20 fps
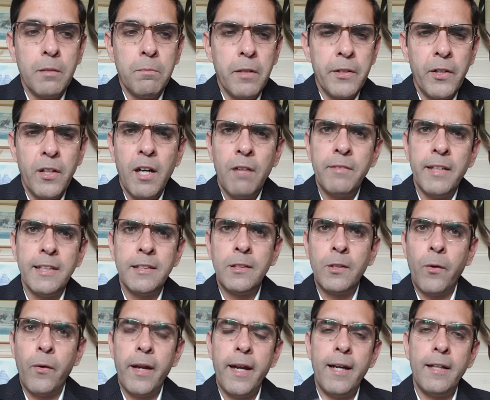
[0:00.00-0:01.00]
but you have these
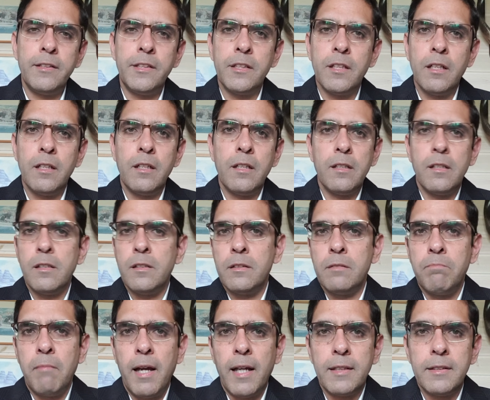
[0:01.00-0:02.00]
trade journals,
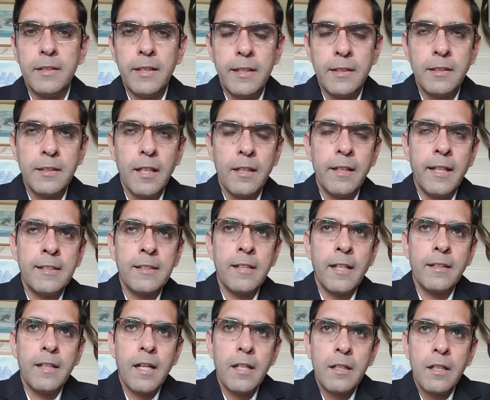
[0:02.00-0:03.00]
magazines, and things
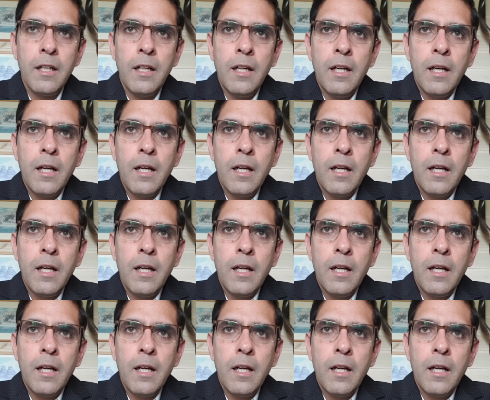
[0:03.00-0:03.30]
like that,